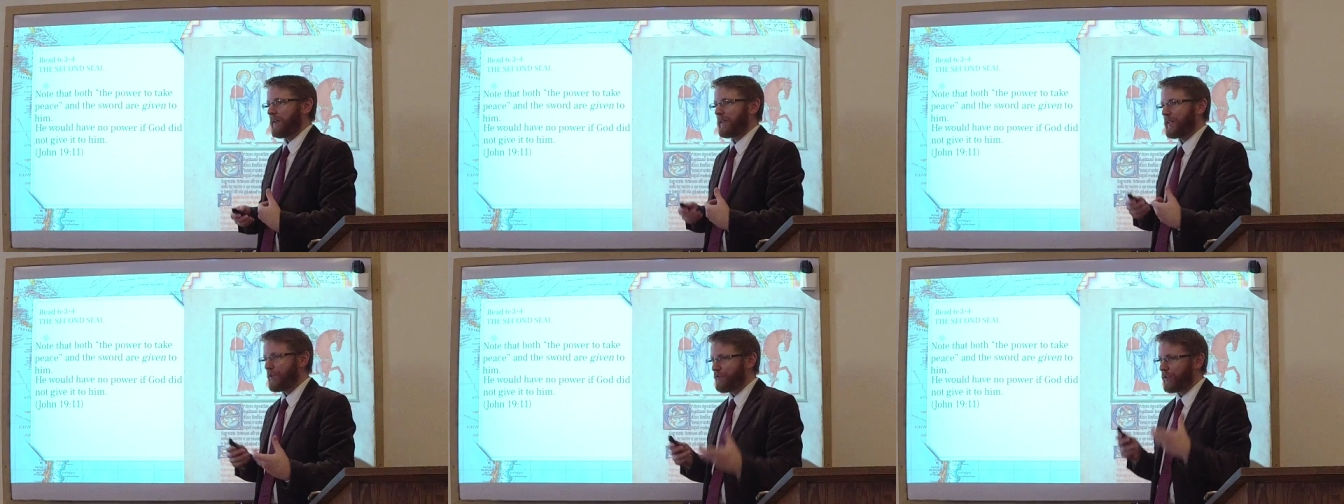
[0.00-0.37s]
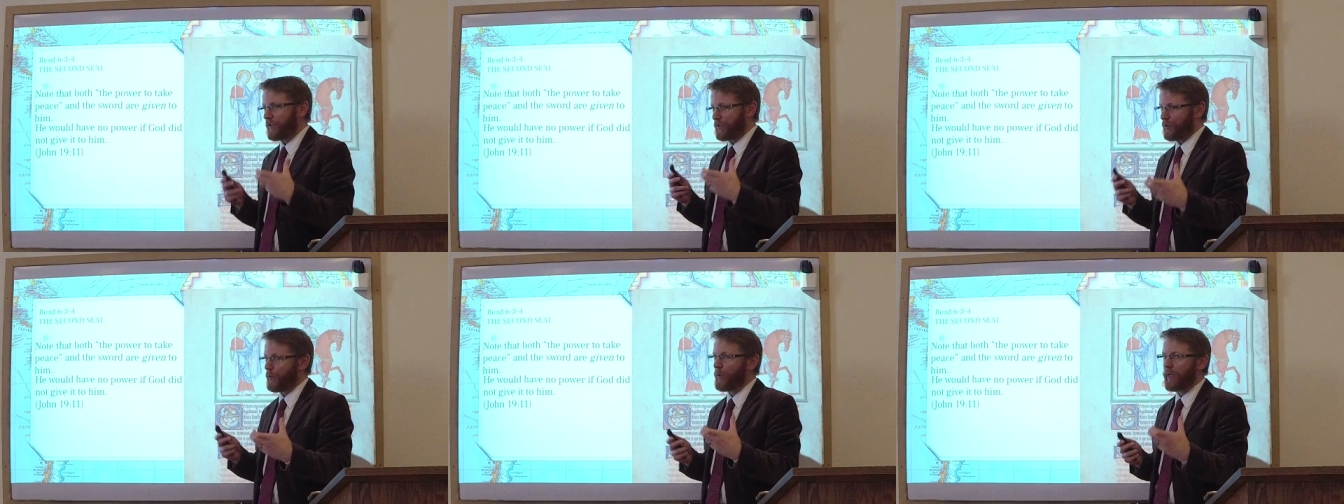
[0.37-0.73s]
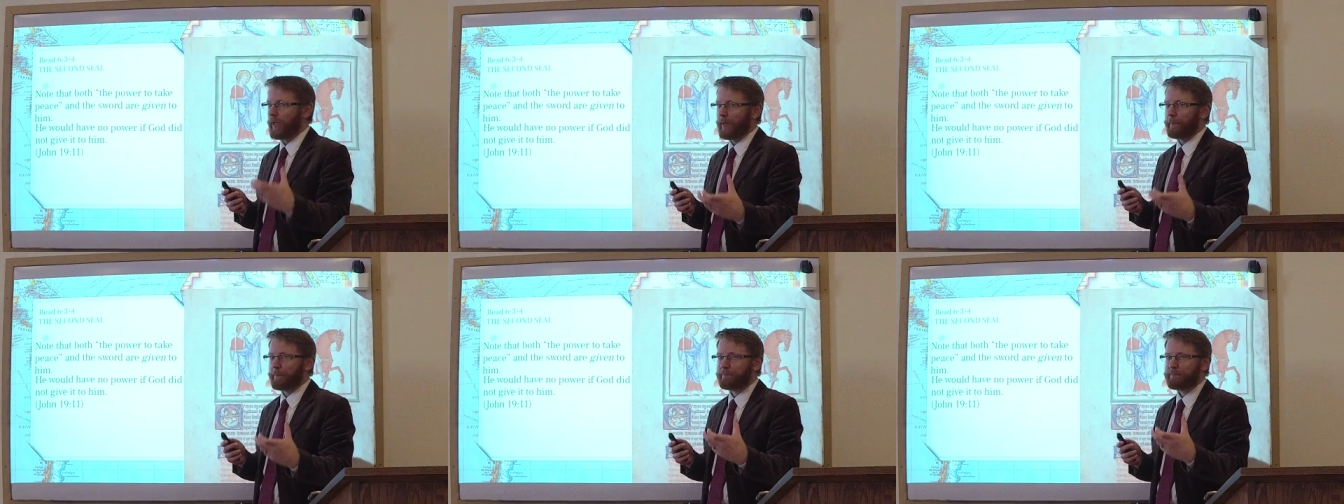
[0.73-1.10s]
give it to
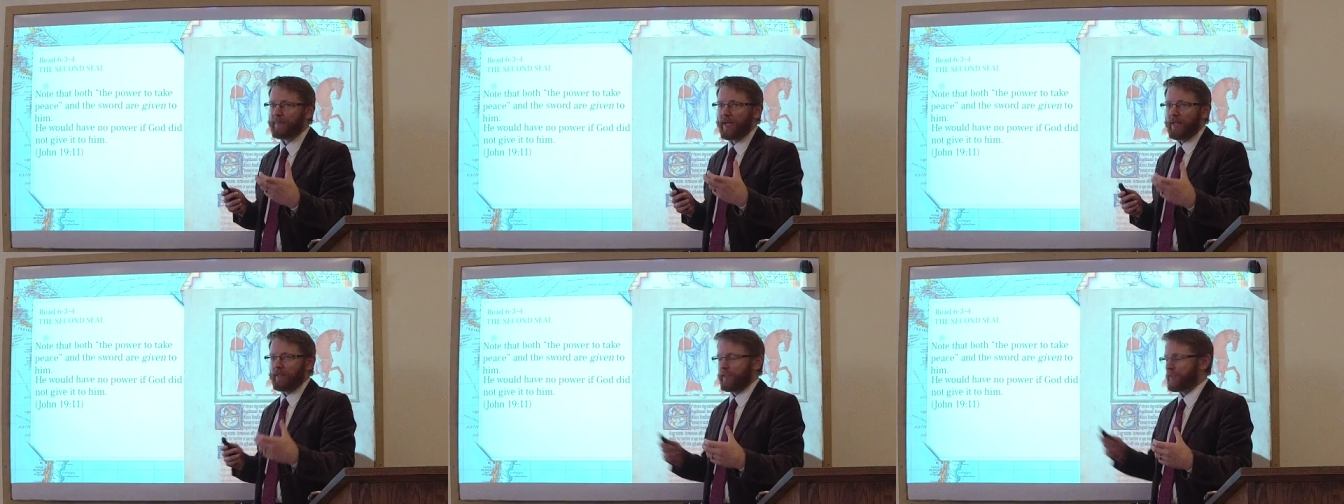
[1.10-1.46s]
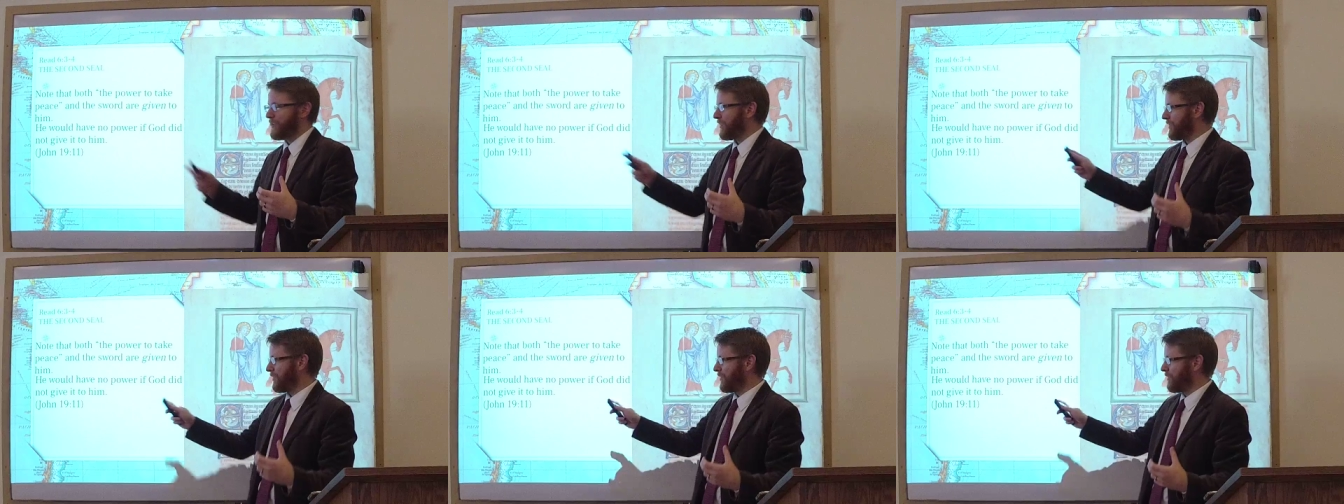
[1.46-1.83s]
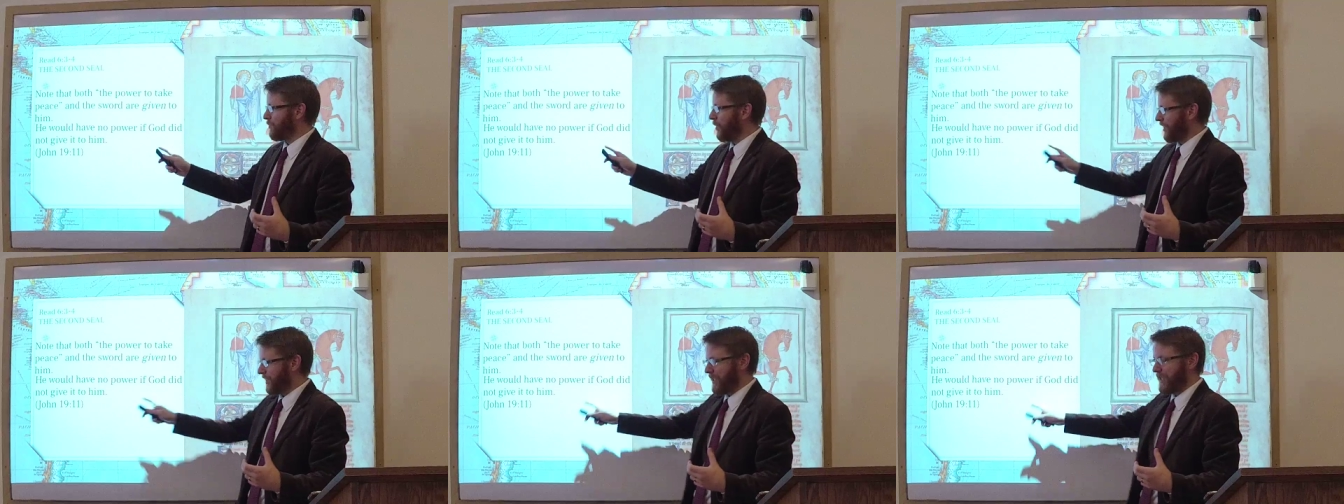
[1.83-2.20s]
him. This is
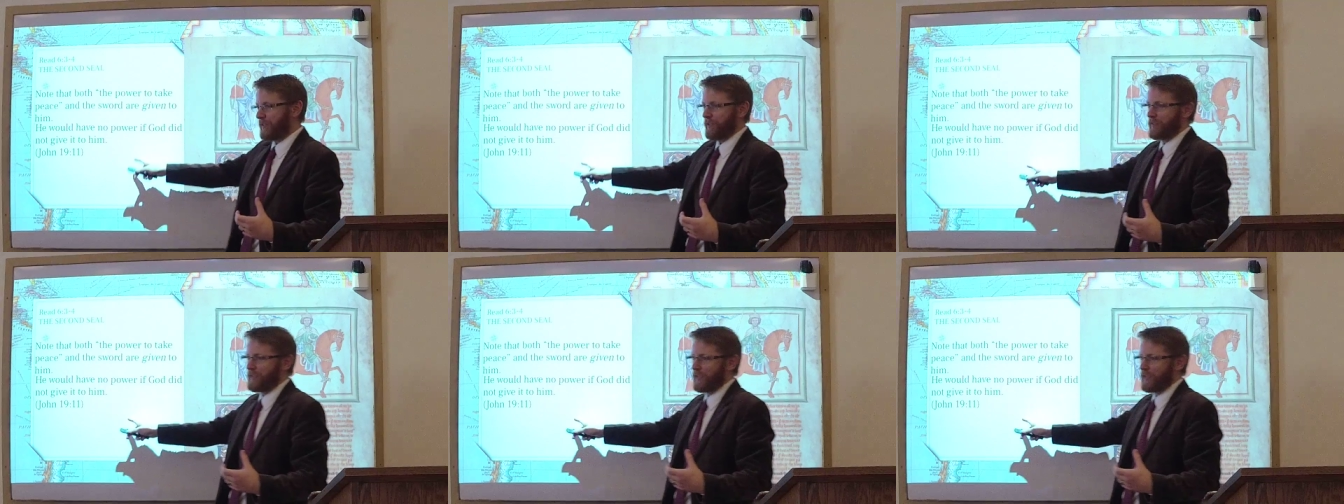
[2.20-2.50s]
what Jesus